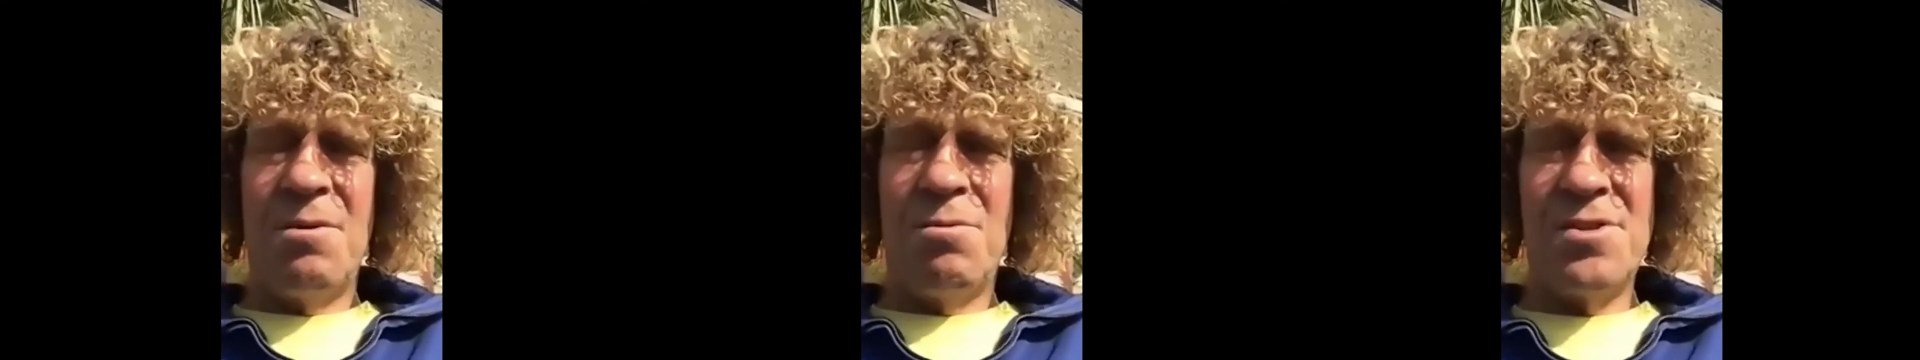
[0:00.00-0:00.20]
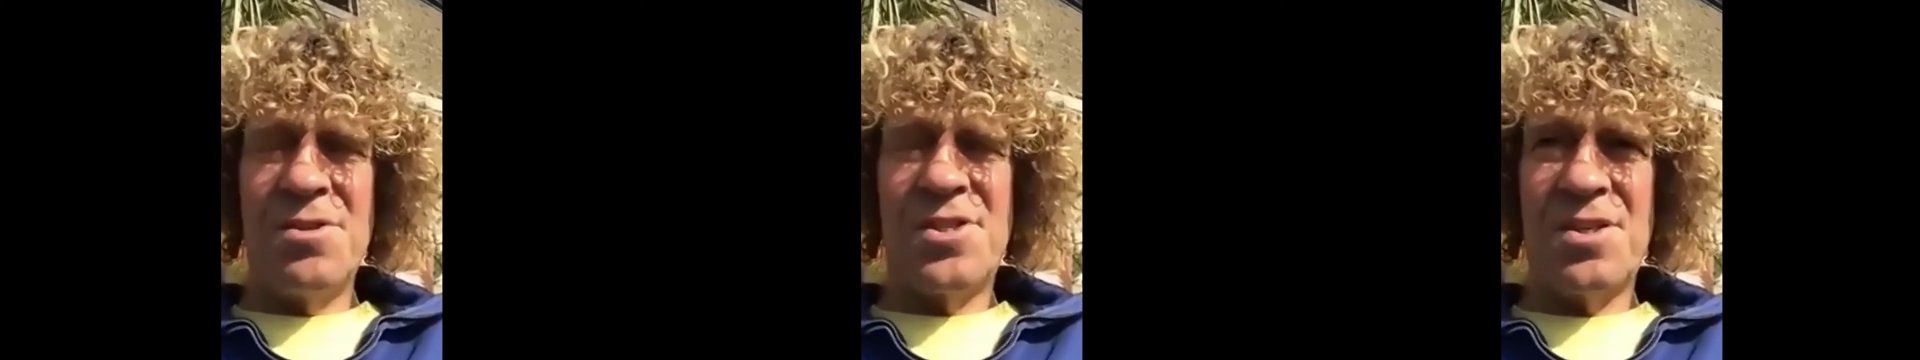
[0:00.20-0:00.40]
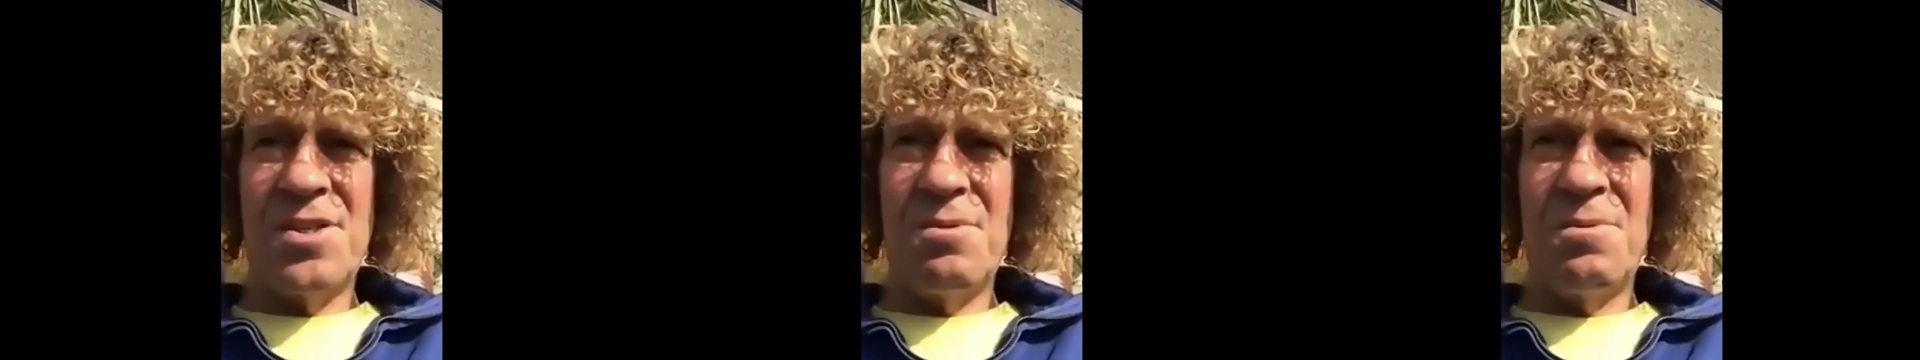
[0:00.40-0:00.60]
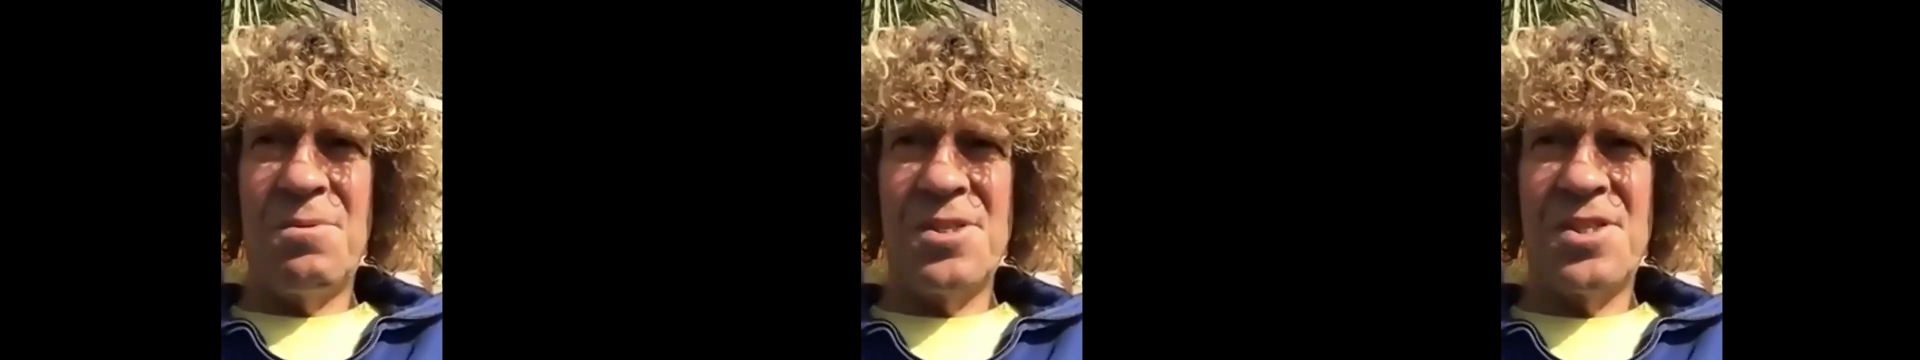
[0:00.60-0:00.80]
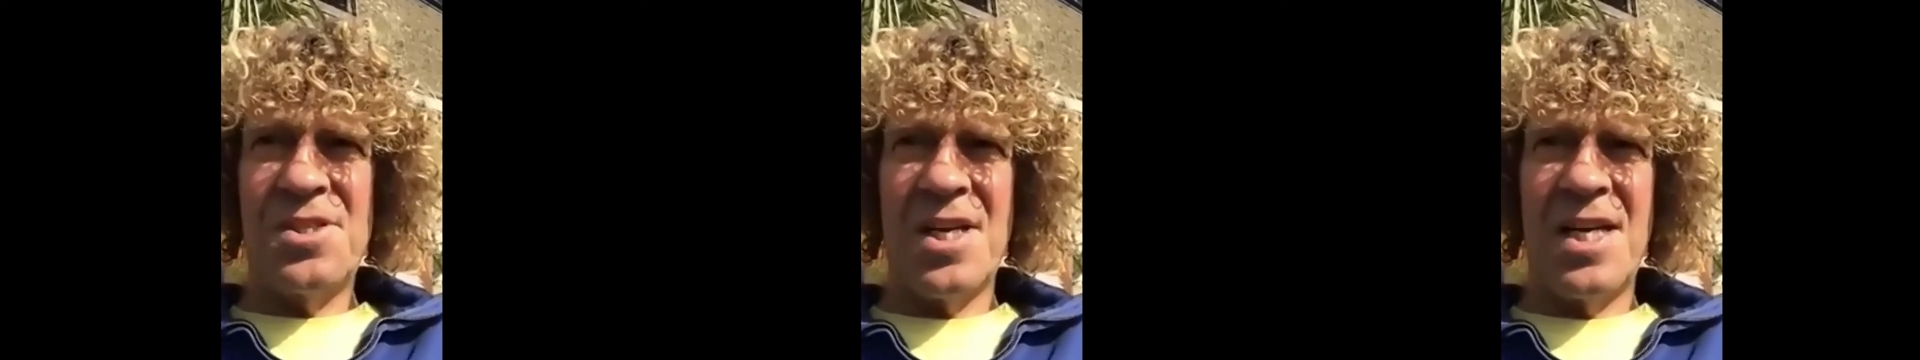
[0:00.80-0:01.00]
was
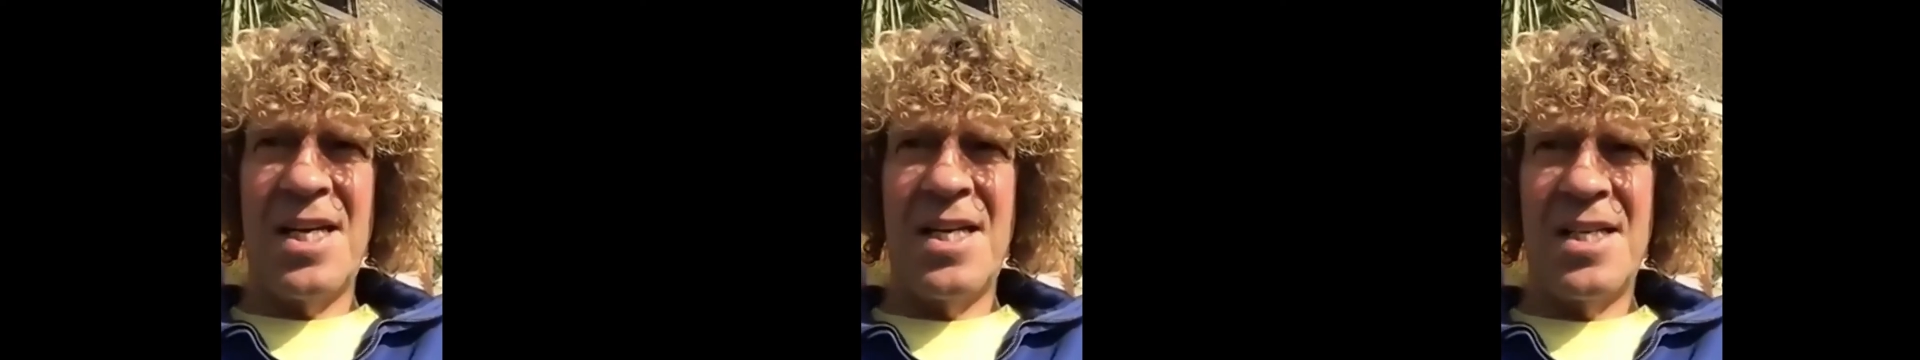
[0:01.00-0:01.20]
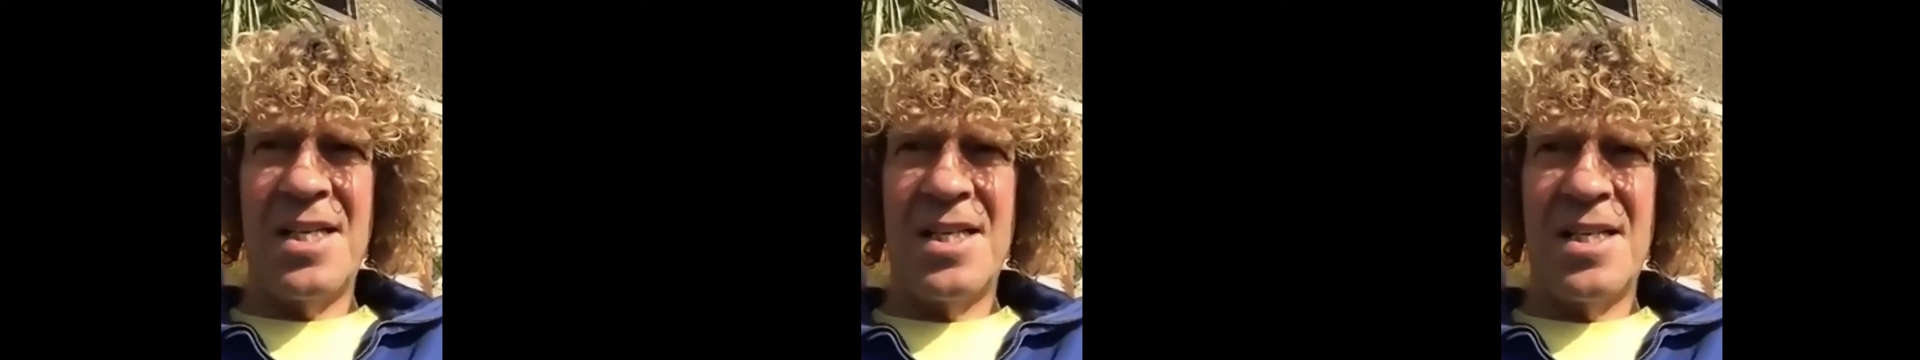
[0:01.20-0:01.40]
a